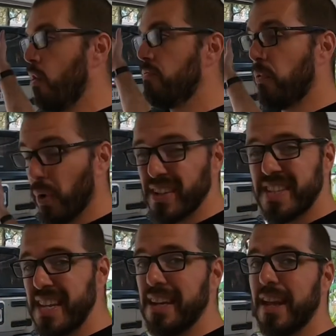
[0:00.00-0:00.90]

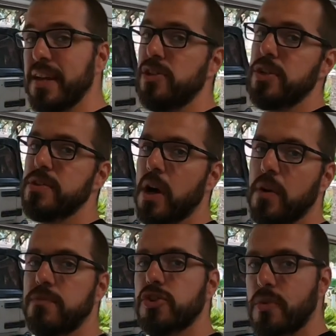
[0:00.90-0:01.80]
14 inches
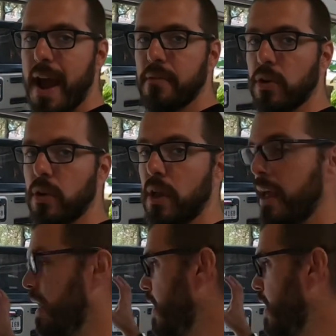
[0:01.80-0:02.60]
of travel